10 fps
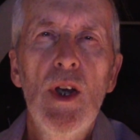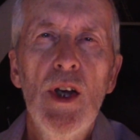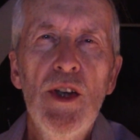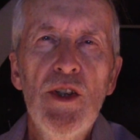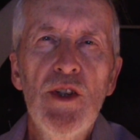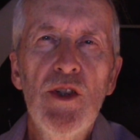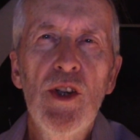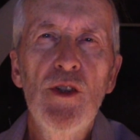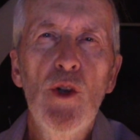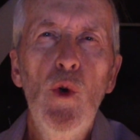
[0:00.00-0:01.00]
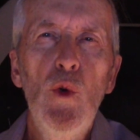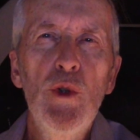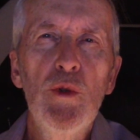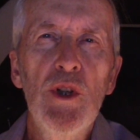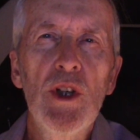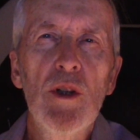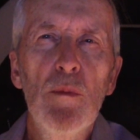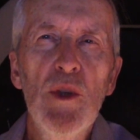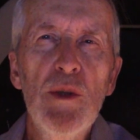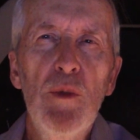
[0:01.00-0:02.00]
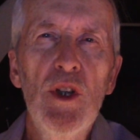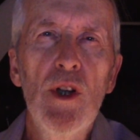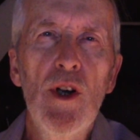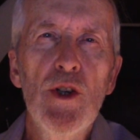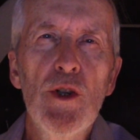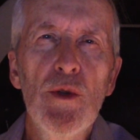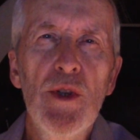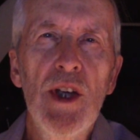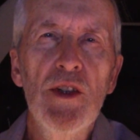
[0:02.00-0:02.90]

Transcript: As I said, the hole you dig must be larger than